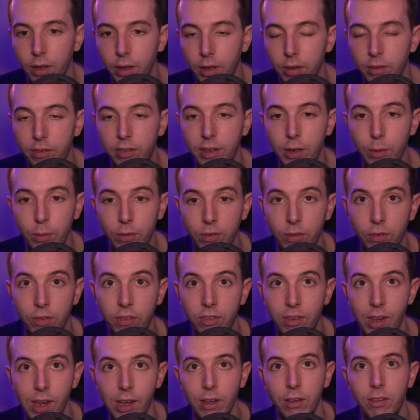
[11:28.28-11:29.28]
sequence of
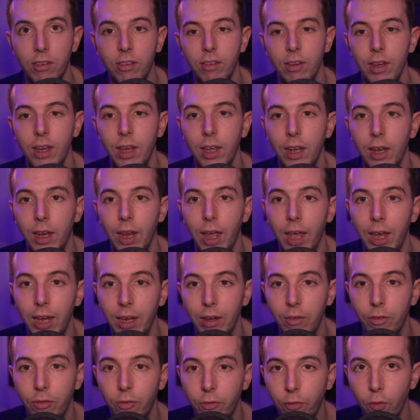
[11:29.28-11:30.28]
6 in
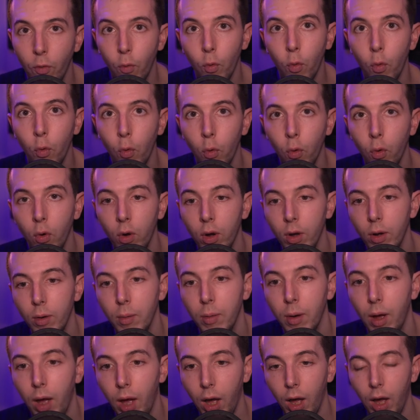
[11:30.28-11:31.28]
a
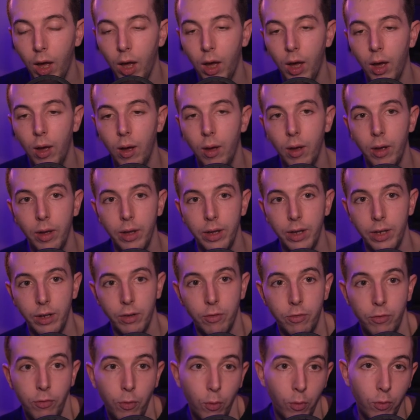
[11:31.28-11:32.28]

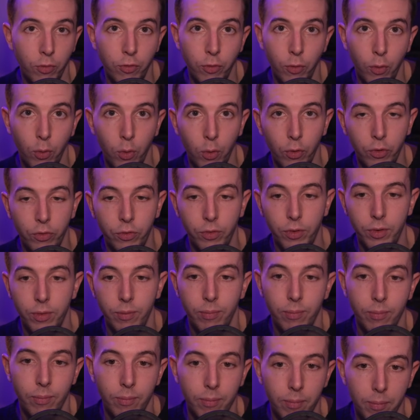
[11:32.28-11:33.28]
4/4
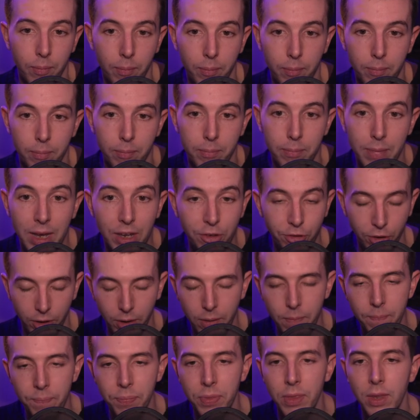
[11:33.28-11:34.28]

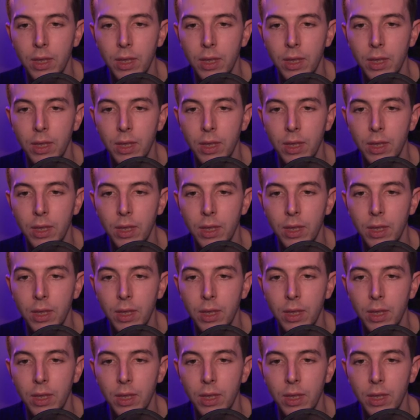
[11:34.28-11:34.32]
measure.